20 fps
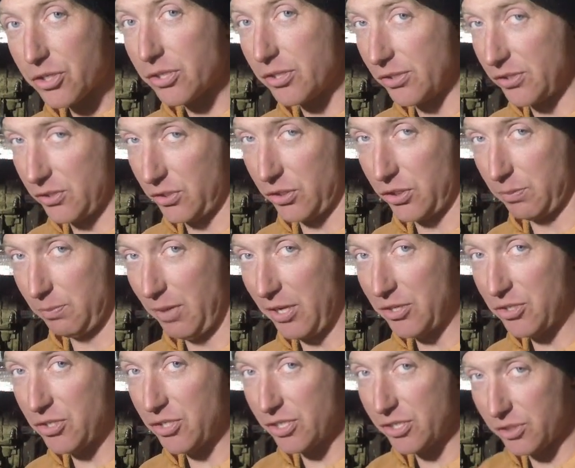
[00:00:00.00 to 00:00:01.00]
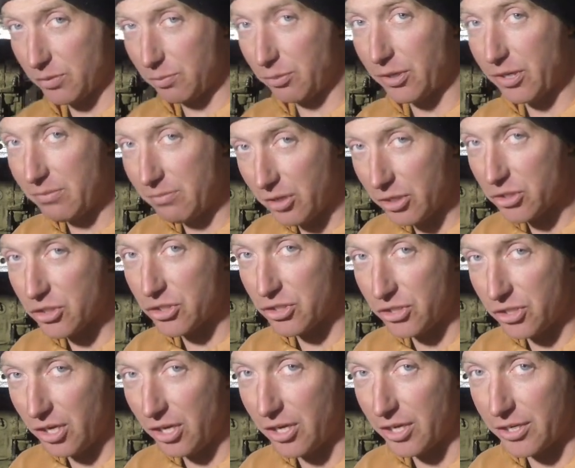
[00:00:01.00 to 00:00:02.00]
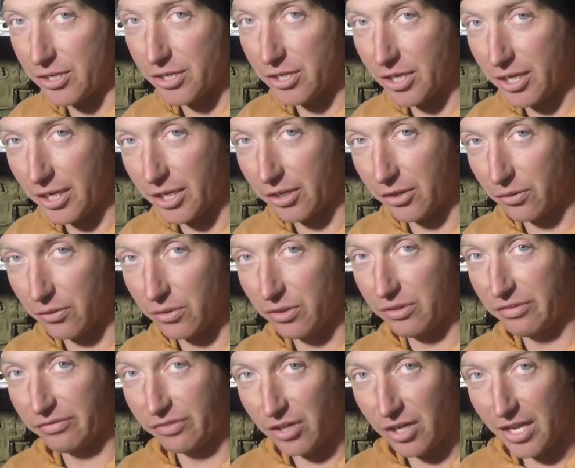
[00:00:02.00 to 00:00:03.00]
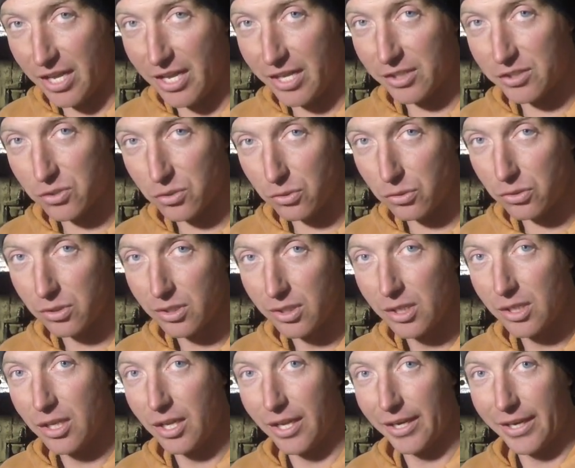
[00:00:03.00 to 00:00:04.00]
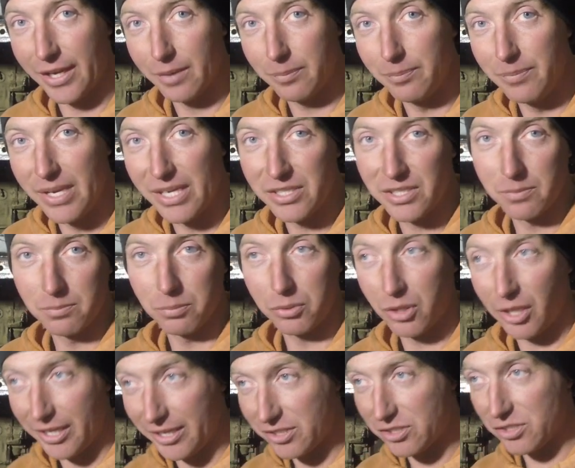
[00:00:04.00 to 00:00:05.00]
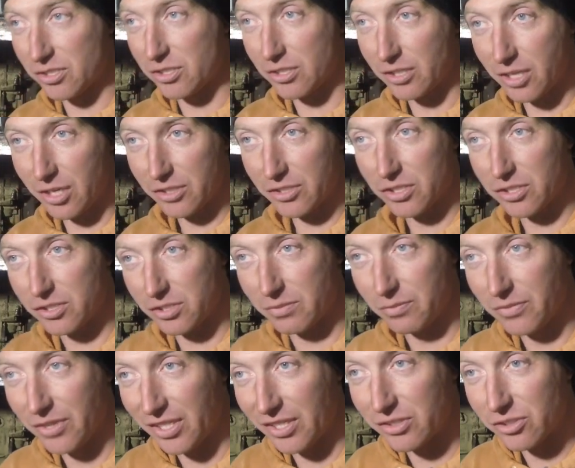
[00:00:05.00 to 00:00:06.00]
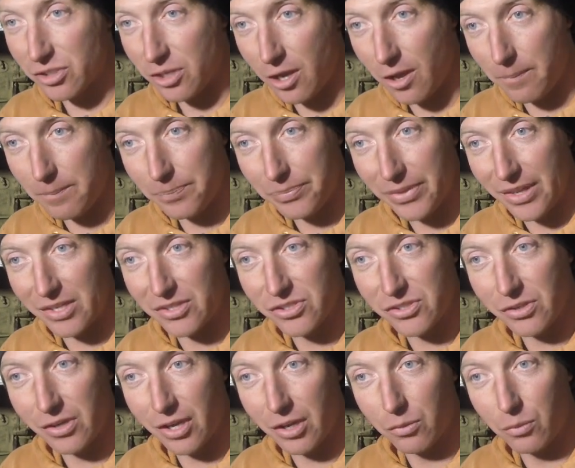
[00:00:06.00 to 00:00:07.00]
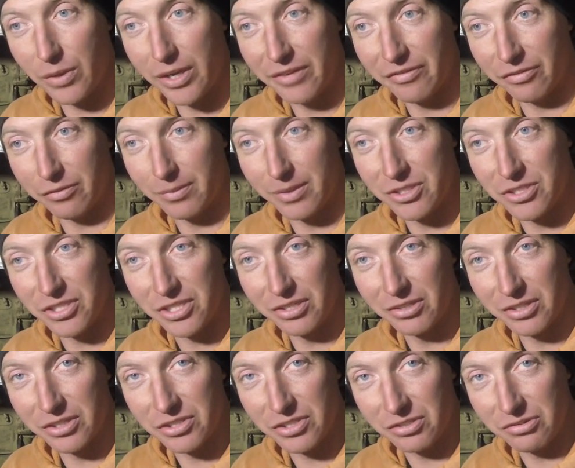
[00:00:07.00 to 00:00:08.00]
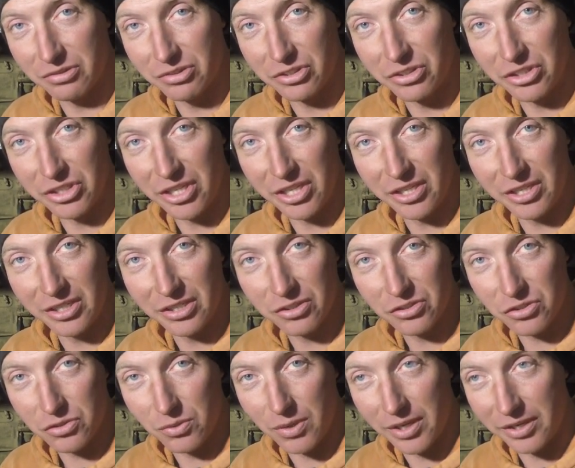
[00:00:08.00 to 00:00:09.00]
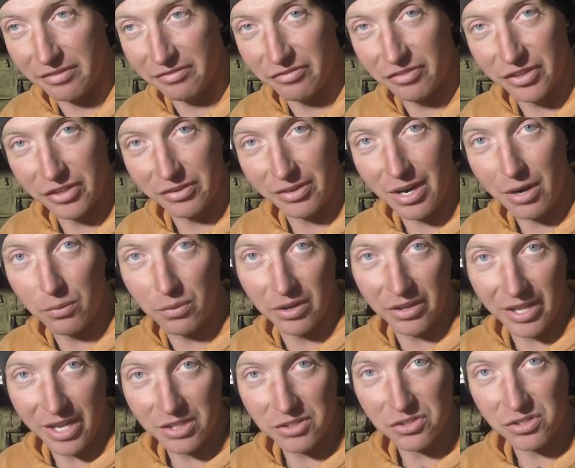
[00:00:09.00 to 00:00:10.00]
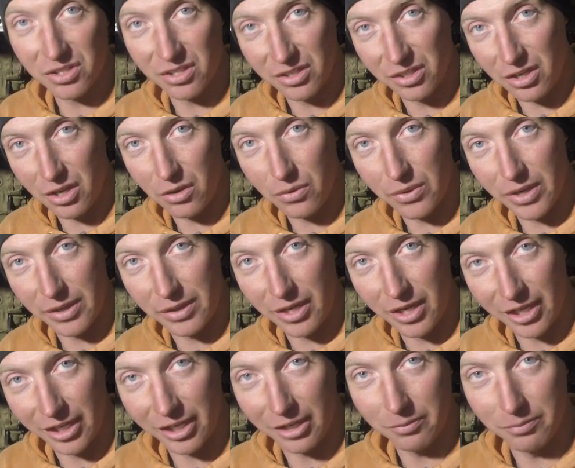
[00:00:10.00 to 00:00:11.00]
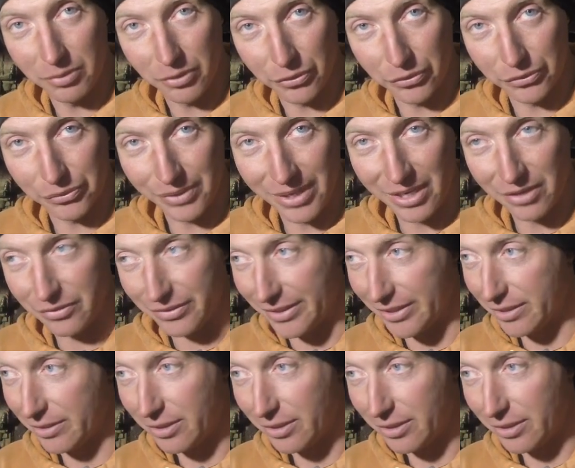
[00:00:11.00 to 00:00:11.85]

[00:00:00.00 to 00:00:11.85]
The suspension is pretty much done. I got to go to the front axle. I got to make some plates and gusset some things up. I still got to wait for my steering cylinder to get here so I can figure out where that's going to go, and I got to build around it.